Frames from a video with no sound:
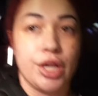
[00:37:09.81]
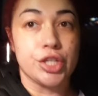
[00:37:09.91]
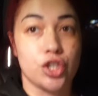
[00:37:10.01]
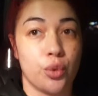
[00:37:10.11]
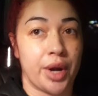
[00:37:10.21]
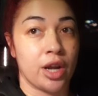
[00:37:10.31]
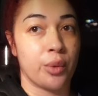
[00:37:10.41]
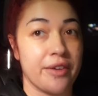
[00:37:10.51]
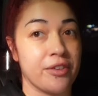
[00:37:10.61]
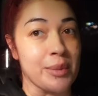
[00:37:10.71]
So we're gonna
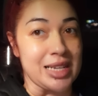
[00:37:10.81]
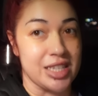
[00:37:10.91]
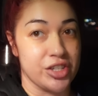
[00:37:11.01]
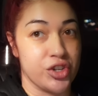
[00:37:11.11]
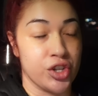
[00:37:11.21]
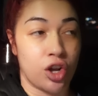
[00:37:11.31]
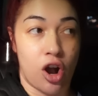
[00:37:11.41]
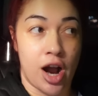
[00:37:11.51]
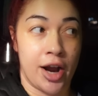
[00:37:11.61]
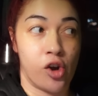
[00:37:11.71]
wait for my sister in the
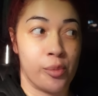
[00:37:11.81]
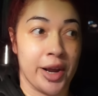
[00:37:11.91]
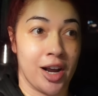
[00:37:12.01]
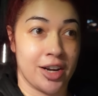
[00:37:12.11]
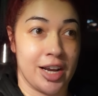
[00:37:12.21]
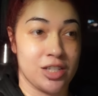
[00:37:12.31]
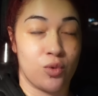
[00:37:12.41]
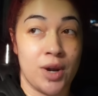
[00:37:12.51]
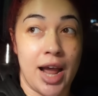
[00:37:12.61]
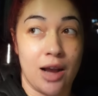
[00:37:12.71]
car. Oh my god, you guys,
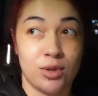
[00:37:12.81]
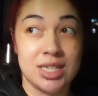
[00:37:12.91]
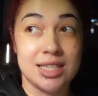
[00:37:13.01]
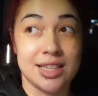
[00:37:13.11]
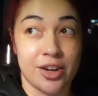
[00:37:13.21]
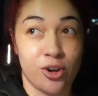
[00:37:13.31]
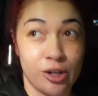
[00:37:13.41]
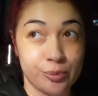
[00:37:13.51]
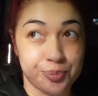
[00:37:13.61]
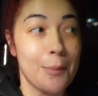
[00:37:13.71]
when I was
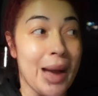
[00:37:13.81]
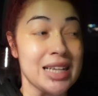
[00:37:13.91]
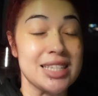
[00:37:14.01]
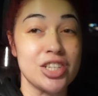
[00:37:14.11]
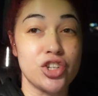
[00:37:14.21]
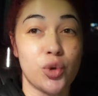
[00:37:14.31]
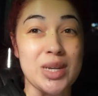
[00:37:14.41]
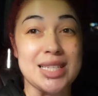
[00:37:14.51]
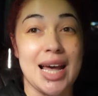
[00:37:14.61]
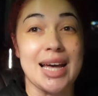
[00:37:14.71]
little, my sister
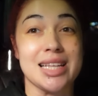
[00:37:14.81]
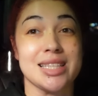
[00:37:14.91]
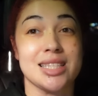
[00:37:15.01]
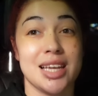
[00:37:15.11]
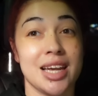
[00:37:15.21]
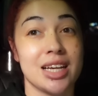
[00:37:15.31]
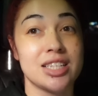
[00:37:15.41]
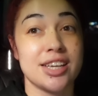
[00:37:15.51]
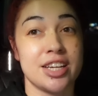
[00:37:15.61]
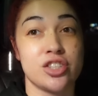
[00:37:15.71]
was
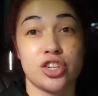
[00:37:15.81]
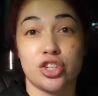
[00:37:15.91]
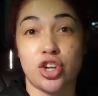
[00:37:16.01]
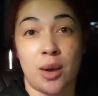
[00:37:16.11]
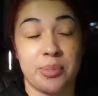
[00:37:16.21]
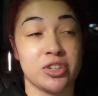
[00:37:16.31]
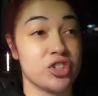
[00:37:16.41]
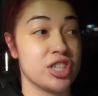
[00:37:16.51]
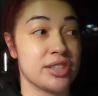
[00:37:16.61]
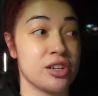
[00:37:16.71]
addicted to shopping.
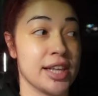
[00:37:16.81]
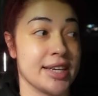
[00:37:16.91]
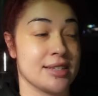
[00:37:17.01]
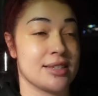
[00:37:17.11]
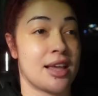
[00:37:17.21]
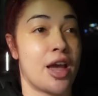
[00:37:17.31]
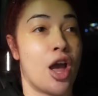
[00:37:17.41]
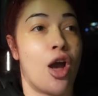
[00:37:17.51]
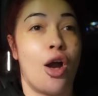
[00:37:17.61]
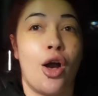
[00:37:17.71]
She still is.
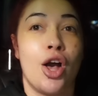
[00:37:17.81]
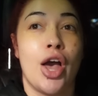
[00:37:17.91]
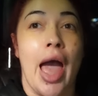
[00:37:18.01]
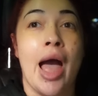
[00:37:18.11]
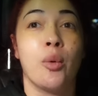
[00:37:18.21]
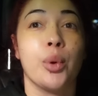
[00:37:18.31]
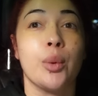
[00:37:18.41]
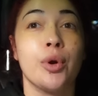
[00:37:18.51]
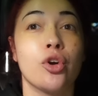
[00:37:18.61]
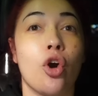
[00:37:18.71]
And we
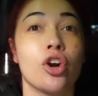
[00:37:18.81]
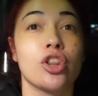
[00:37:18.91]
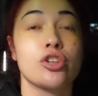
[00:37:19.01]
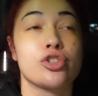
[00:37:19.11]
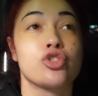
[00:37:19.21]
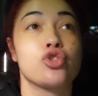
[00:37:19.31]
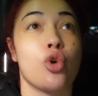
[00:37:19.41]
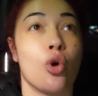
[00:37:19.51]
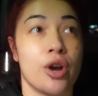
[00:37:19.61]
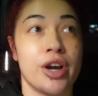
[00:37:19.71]
would go to the
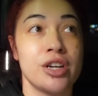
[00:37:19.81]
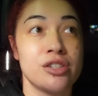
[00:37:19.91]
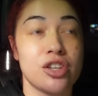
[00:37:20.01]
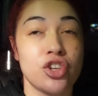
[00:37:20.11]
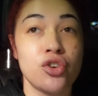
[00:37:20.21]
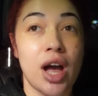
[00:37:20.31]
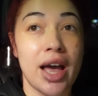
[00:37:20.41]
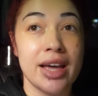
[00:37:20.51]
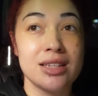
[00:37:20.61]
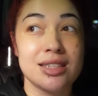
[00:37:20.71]
stores, you
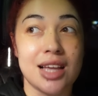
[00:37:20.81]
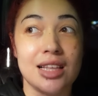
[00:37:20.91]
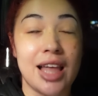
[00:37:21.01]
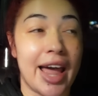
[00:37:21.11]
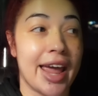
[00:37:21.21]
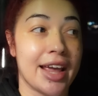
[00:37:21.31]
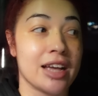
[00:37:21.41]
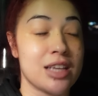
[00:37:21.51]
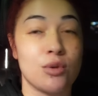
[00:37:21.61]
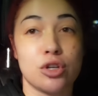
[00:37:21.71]
guys, like,
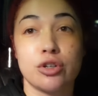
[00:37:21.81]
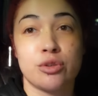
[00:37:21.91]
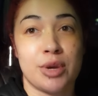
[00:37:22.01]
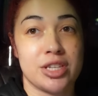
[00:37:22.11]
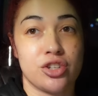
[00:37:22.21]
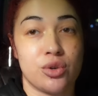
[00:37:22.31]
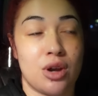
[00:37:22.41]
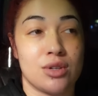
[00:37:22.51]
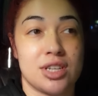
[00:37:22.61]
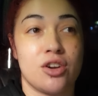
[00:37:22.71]
because I was always with my sister when
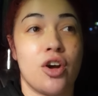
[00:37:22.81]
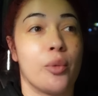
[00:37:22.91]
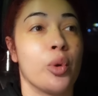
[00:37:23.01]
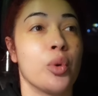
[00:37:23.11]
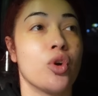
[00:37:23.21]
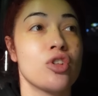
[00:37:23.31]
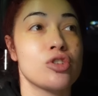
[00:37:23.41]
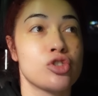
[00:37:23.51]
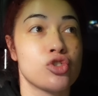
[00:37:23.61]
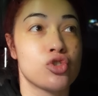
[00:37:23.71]
I was little. We would go to
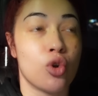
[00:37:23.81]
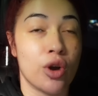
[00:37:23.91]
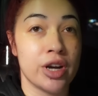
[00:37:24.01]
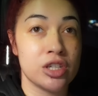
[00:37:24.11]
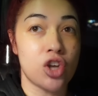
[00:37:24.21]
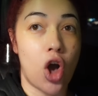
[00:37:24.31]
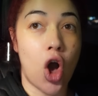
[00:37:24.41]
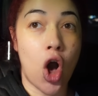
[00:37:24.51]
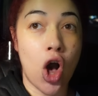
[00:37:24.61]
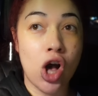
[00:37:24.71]
the stores
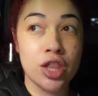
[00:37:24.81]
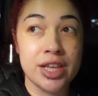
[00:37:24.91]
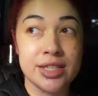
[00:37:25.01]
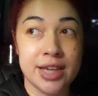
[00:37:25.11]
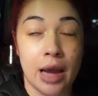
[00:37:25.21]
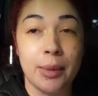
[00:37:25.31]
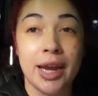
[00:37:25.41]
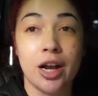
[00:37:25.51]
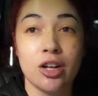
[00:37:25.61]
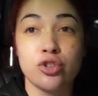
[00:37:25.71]
all the time.
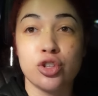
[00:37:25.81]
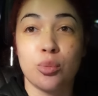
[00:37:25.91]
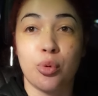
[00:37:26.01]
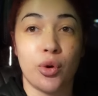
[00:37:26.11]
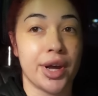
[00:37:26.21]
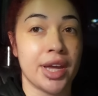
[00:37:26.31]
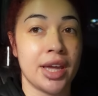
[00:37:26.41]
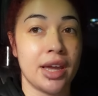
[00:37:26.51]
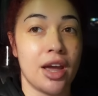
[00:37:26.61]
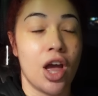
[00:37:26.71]
And it got to the
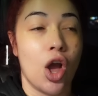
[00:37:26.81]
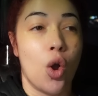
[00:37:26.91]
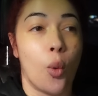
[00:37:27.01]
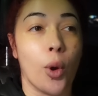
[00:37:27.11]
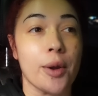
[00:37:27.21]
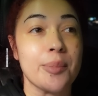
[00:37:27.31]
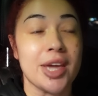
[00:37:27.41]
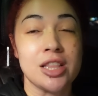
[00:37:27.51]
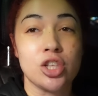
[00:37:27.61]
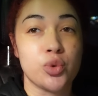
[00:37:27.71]
point where
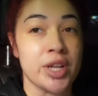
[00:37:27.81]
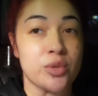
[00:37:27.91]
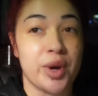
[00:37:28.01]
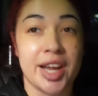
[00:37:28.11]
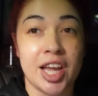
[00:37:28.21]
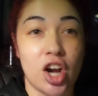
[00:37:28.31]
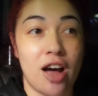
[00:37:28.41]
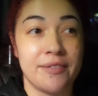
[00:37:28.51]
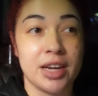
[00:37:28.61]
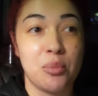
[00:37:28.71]
me and the twins wouldn't get
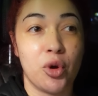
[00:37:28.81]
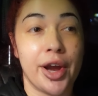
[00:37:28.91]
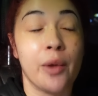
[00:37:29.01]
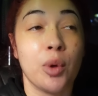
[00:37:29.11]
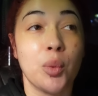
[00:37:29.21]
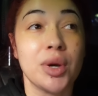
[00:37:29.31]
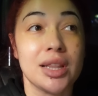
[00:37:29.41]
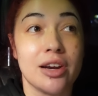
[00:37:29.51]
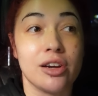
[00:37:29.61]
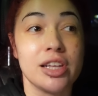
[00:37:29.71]
off anymore. And we would
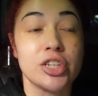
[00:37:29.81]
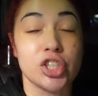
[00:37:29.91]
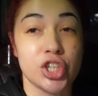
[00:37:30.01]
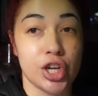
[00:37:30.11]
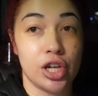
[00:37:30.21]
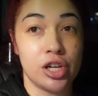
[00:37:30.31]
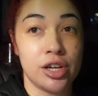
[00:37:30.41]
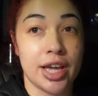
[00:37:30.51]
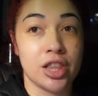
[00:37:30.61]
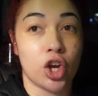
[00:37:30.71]
literally
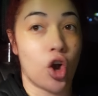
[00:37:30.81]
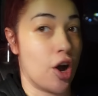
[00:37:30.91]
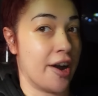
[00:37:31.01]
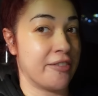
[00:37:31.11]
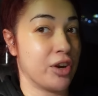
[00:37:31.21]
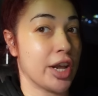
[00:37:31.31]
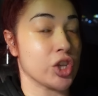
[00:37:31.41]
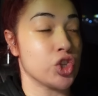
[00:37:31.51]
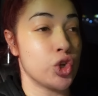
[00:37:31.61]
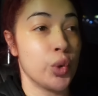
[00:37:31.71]
chill in the car for
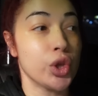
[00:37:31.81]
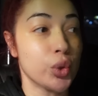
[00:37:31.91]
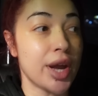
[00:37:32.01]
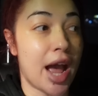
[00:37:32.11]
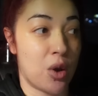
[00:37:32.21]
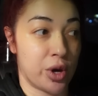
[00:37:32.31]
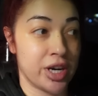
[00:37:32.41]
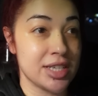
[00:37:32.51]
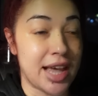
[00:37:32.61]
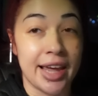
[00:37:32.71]
like 2 or 3
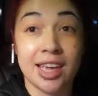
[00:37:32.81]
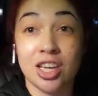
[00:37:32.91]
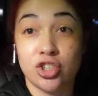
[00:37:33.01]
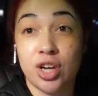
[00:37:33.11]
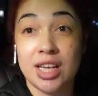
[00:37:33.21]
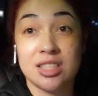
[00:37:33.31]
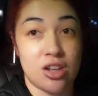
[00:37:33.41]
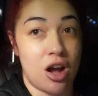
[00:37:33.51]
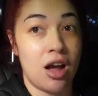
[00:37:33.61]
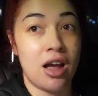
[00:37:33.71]
hours. I kid you guys
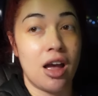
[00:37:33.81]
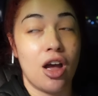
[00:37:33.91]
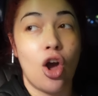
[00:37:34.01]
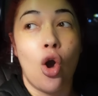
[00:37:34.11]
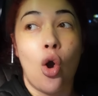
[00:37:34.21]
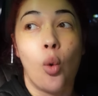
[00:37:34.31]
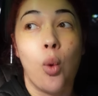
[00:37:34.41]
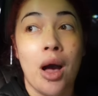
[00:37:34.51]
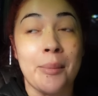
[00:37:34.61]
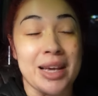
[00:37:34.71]
not.
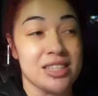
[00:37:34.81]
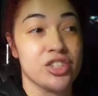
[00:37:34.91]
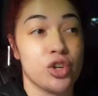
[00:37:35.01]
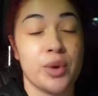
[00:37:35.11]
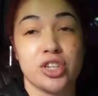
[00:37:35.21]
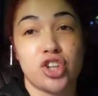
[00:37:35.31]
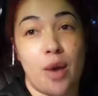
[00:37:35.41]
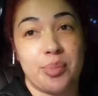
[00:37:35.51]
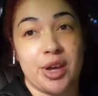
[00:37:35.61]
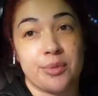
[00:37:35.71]
While my sister went
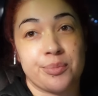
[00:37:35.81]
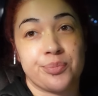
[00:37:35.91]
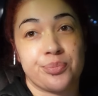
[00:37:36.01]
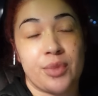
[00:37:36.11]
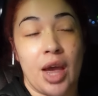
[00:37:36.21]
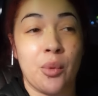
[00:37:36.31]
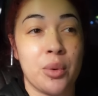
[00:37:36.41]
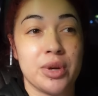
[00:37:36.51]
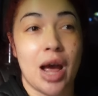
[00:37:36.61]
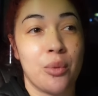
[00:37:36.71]
shopping. And we
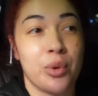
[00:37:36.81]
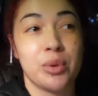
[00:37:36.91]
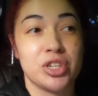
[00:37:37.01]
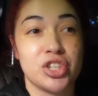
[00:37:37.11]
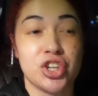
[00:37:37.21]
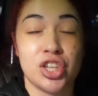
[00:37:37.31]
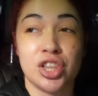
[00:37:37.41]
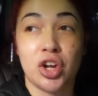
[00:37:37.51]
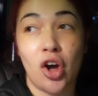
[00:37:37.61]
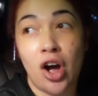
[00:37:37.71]
would just chill
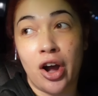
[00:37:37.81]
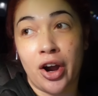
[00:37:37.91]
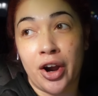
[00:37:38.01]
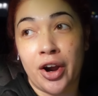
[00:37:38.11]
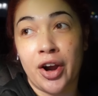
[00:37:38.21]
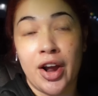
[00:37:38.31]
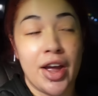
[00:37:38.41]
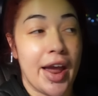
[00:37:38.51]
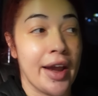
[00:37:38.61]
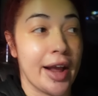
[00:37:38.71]
in the car.
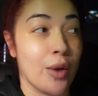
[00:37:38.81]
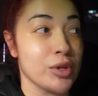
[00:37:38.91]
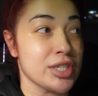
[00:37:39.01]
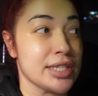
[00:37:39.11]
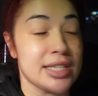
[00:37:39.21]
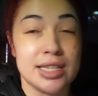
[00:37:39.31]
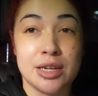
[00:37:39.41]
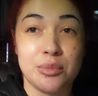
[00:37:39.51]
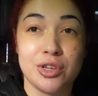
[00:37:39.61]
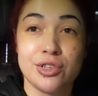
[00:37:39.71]
And like, I would just listen
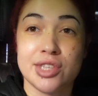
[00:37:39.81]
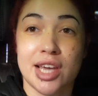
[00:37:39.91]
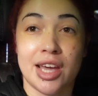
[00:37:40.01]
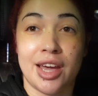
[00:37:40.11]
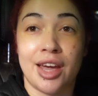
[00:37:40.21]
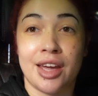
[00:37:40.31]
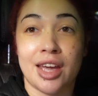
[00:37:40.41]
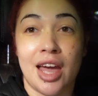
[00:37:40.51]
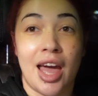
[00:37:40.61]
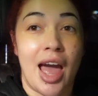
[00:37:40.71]
to music.
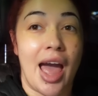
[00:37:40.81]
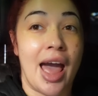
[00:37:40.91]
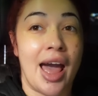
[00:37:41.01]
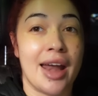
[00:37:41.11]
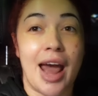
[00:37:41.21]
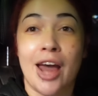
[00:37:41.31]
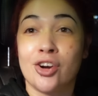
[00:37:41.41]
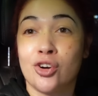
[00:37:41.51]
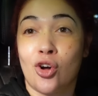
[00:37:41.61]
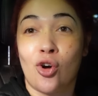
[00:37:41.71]
And I
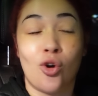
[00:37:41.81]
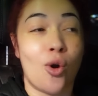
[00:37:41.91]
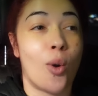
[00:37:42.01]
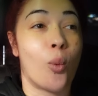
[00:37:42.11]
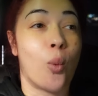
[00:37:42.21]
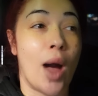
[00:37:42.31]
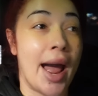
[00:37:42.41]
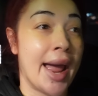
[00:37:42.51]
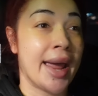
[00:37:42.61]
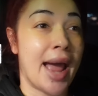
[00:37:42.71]
don't know
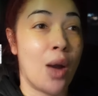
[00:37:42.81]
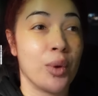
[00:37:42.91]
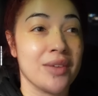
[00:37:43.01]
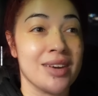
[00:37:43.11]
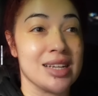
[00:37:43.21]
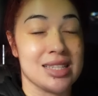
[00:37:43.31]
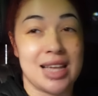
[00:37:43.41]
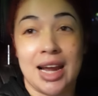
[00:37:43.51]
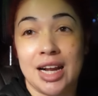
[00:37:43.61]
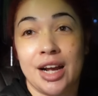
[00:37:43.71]
why I would even decide to